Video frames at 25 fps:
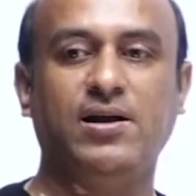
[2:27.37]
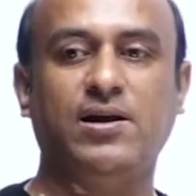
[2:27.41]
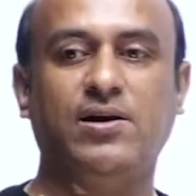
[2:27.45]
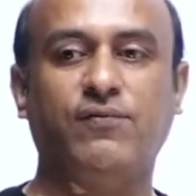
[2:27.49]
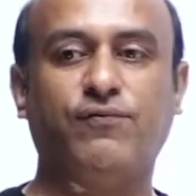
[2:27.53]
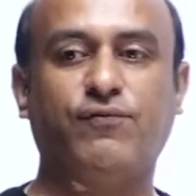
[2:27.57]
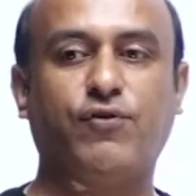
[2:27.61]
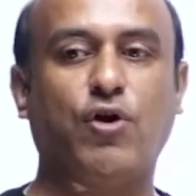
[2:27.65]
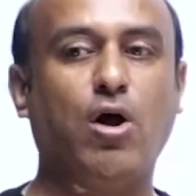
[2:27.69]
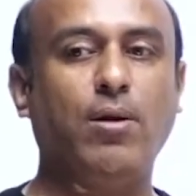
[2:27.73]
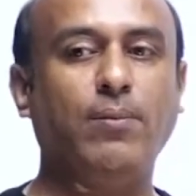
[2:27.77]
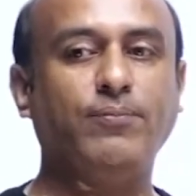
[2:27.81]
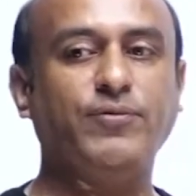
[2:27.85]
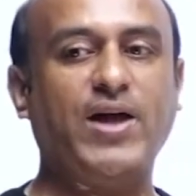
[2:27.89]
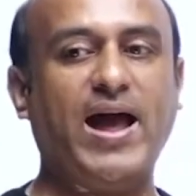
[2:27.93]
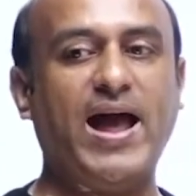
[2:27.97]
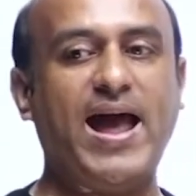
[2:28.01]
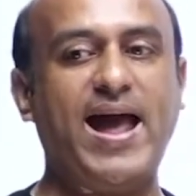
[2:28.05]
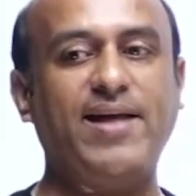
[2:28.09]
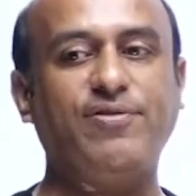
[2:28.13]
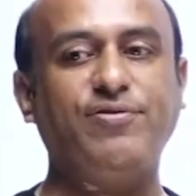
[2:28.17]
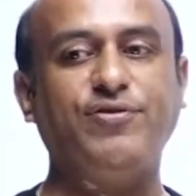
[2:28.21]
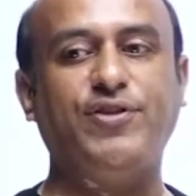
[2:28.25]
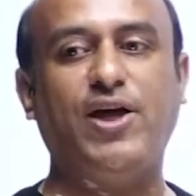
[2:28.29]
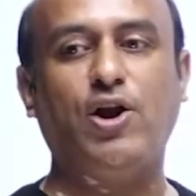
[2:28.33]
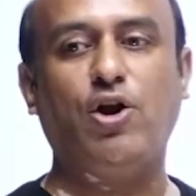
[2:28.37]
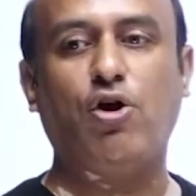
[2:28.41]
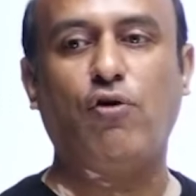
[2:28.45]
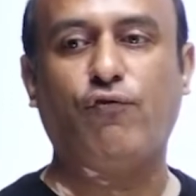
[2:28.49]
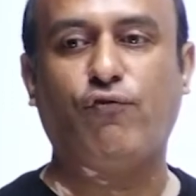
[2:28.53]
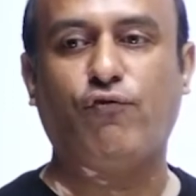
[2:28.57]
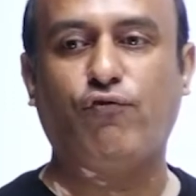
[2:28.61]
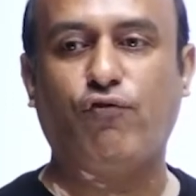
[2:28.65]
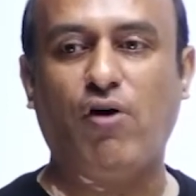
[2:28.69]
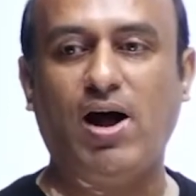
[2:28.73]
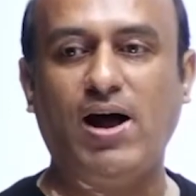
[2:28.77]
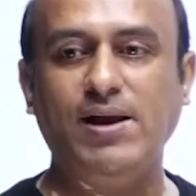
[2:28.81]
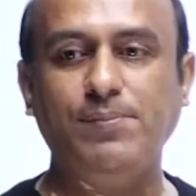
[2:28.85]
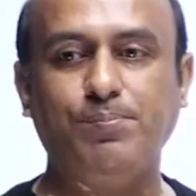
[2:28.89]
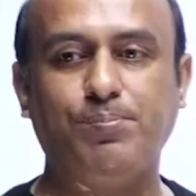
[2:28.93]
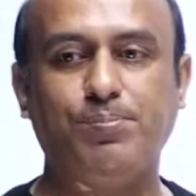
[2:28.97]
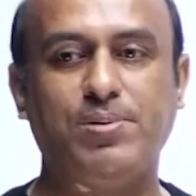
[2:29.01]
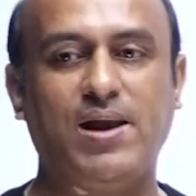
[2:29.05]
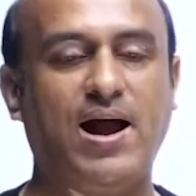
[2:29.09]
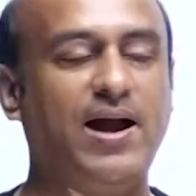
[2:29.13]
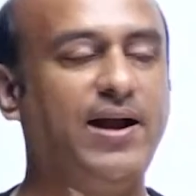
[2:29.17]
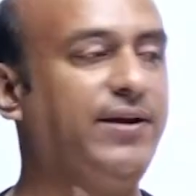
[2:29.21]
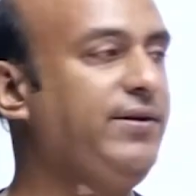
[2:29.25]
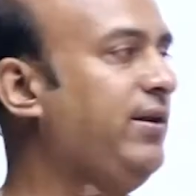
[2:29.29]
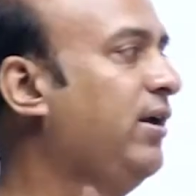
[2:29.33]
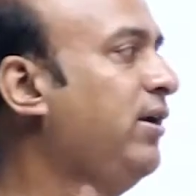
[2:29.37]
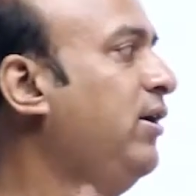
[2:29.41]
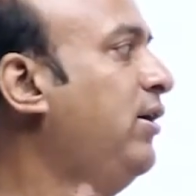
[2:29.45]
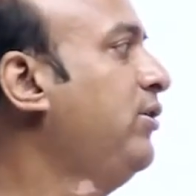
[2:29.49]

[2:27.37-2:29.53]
from the anther of one plant